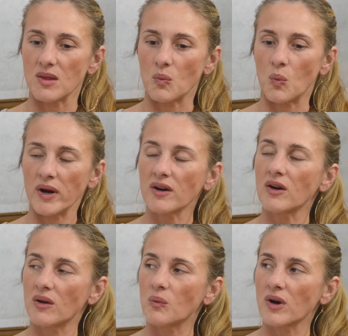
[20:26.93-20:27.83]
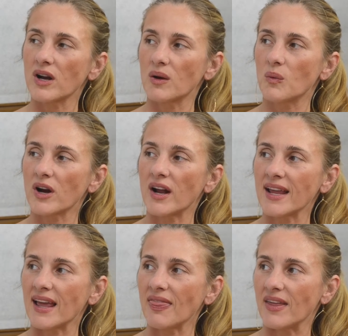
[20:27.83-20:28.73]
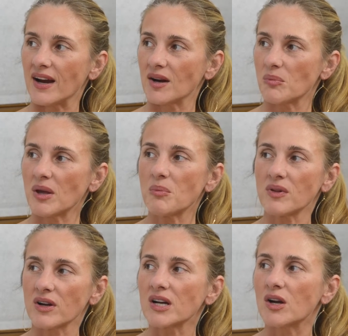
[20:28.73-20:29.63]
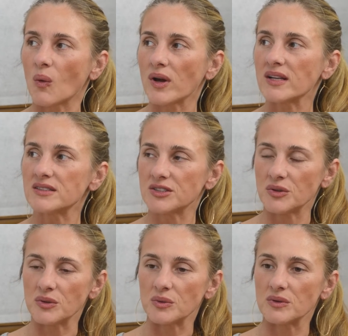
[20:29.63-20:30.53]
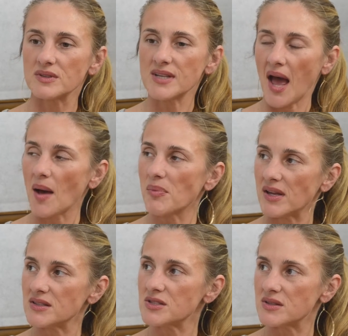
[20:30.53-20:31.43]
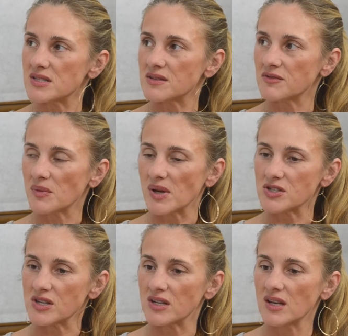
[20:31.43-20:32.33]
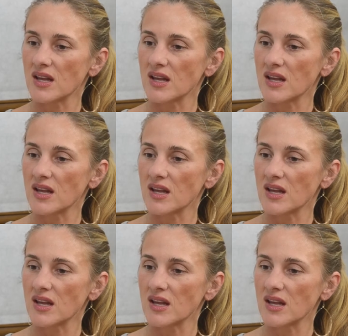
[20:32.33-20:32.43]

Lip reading: We're going to get there. People are going to tap into this information.